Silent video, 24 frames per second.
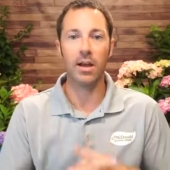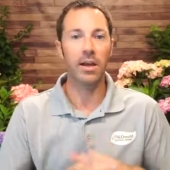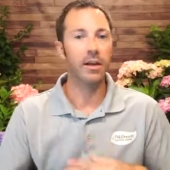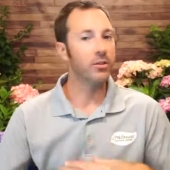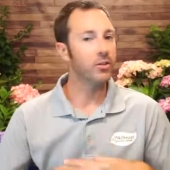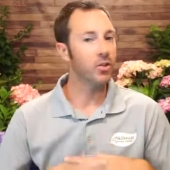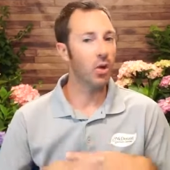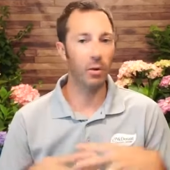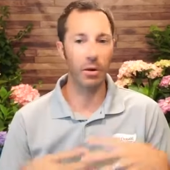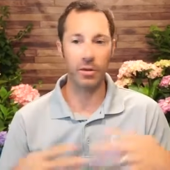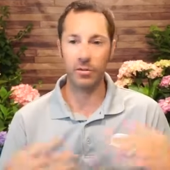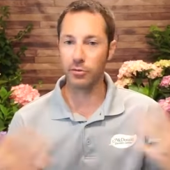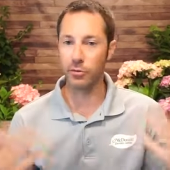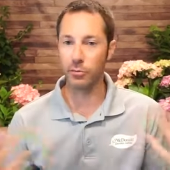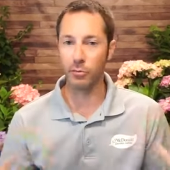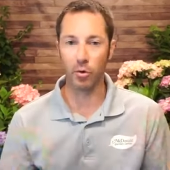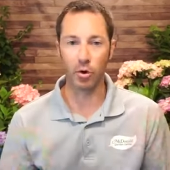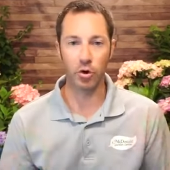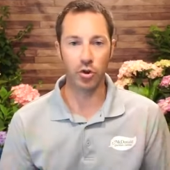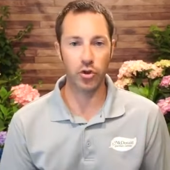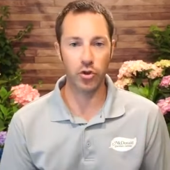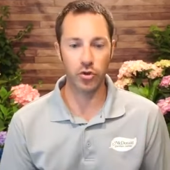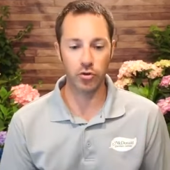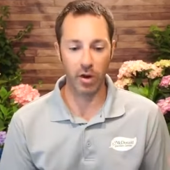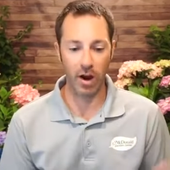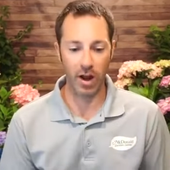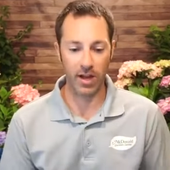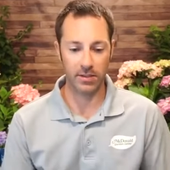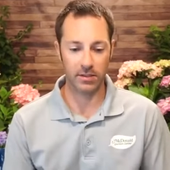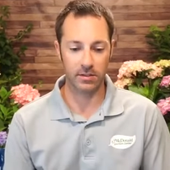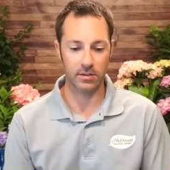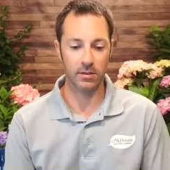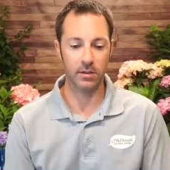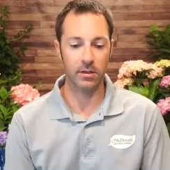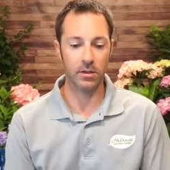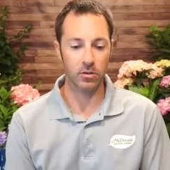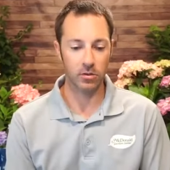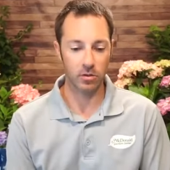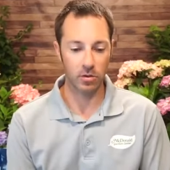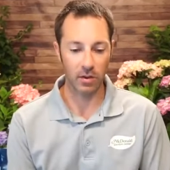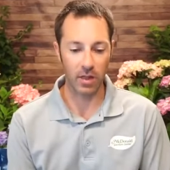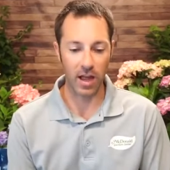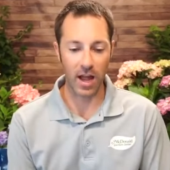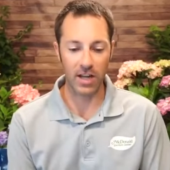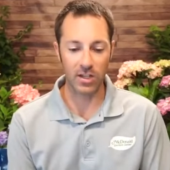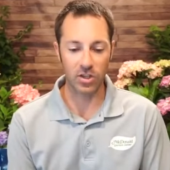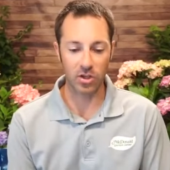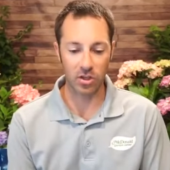It's going through more stress. So
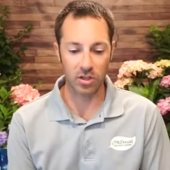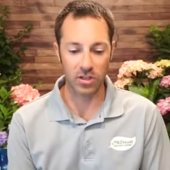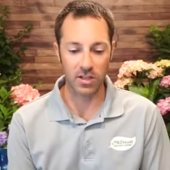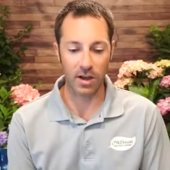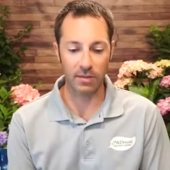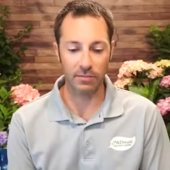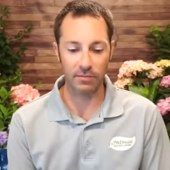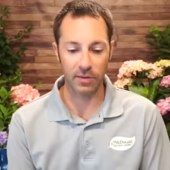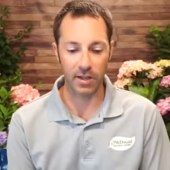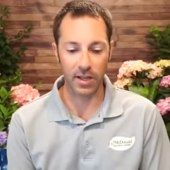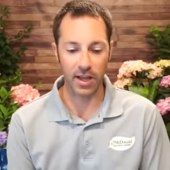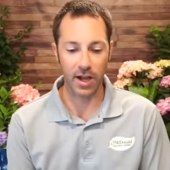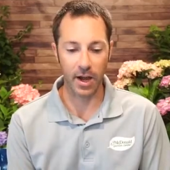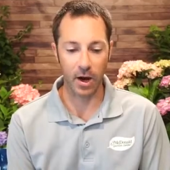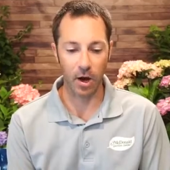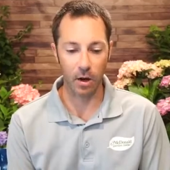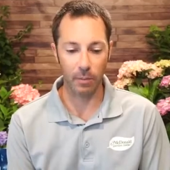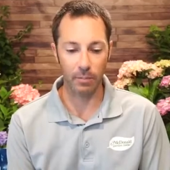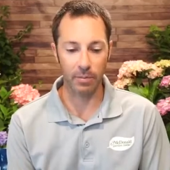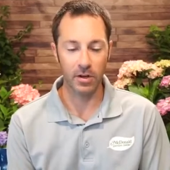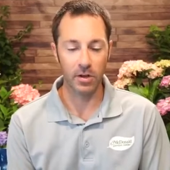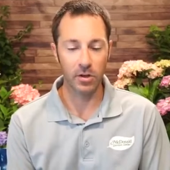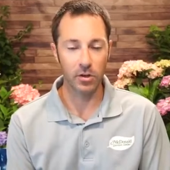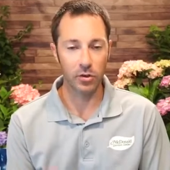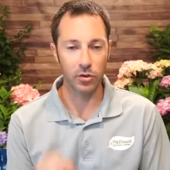that should definitely help.